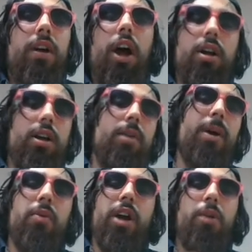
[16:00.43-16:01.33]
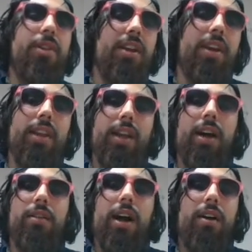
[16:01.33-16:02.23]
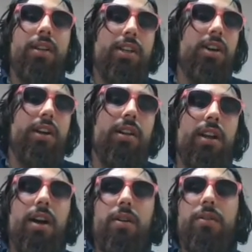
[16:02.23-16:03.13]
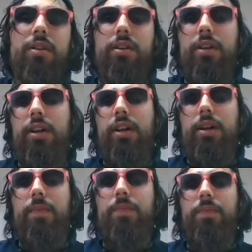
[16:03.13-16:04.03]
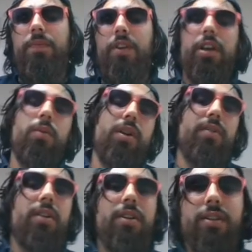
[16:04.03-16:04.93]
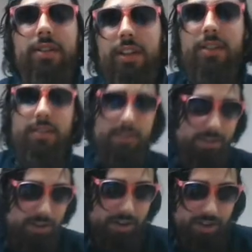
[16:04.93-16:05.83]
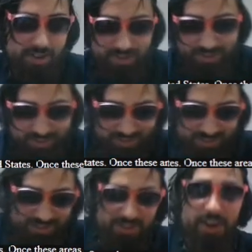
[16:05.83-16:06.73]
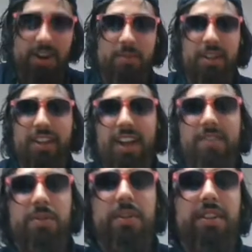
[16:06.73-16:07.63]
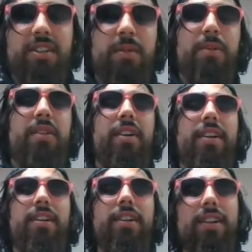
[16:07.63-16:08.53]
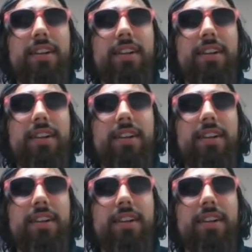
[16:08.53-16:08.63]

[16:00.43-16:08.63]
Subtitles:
on. By the way, I'll be thinking like out loud, like talking out loud. Okay, whatever. I don't need to say that. Sorry. Sorry, I have so many things on my mind right now.